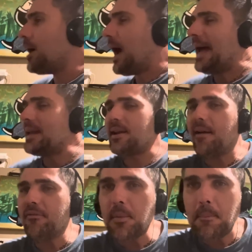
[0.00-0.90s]
I'd
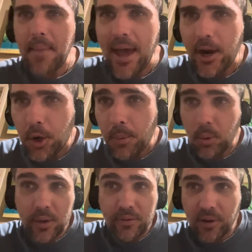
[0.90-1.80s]
never met her
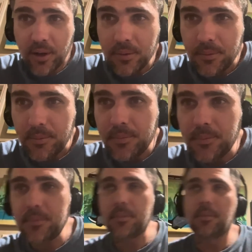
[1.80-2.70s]
boyfriend,
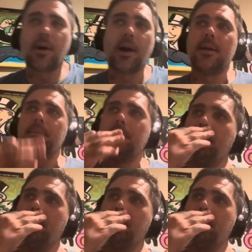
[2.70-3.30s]
right?